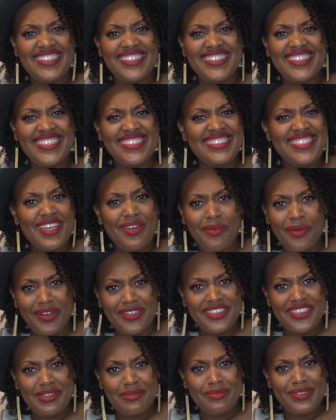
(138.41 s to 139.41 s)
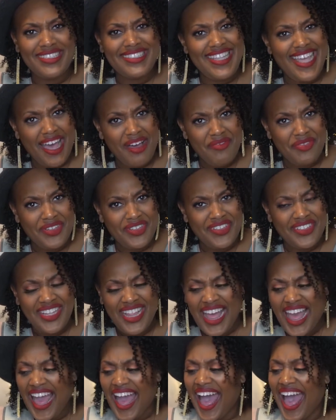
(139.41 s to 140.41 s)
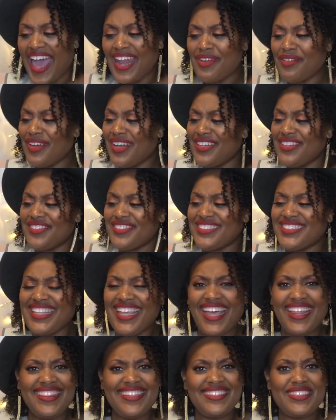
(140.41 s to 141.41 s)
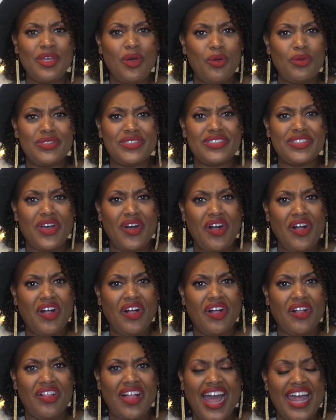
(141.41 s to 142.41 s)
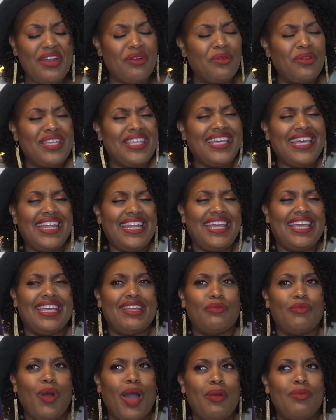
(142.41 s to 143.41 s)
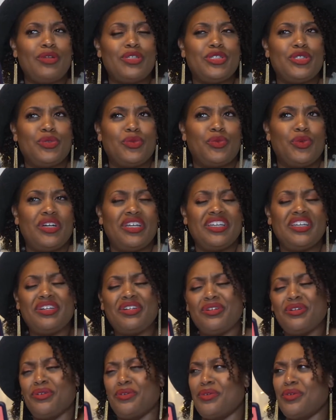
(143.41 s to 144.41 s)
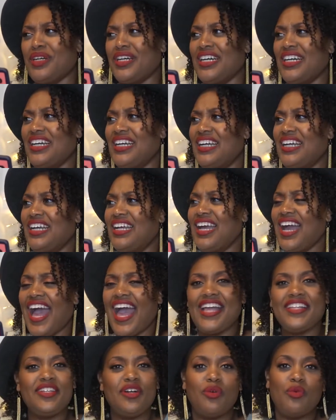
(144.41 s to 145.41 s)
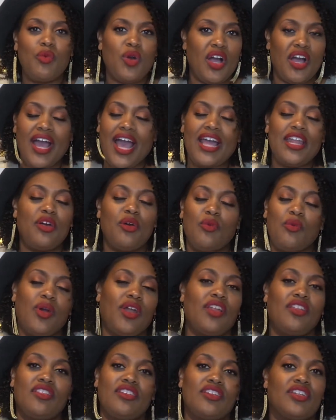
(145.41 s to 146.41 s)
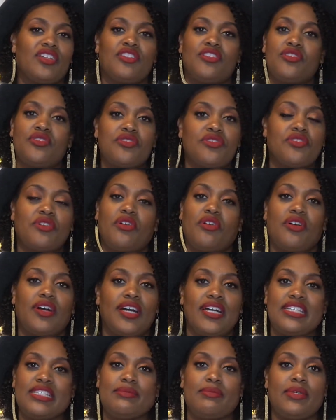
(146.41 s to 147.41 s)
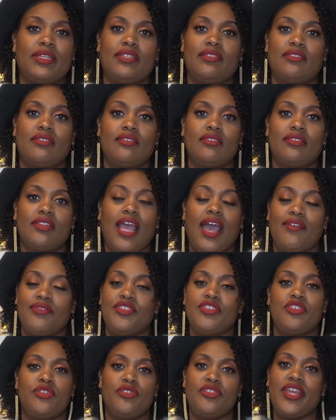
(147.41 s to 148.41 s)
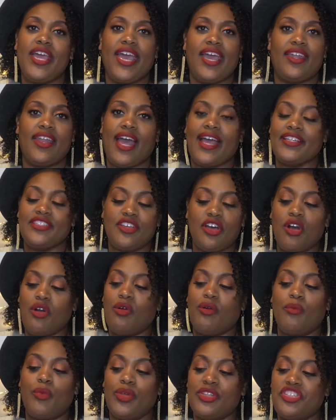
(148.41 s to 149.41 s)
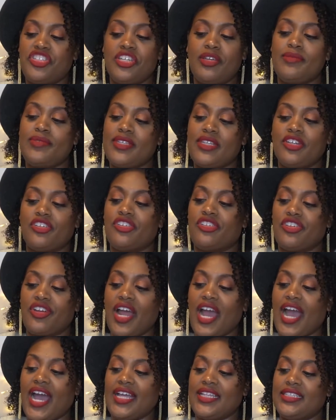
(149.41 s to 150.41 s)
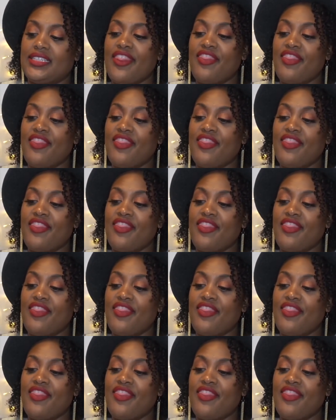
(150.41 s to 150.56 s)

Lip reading: Does he worship the devil? I don't understand this whole skull. I don't get it. Why would you? Ew. I don't want to look at your skull, husband, after you're dead. I don't, with gems in it or not.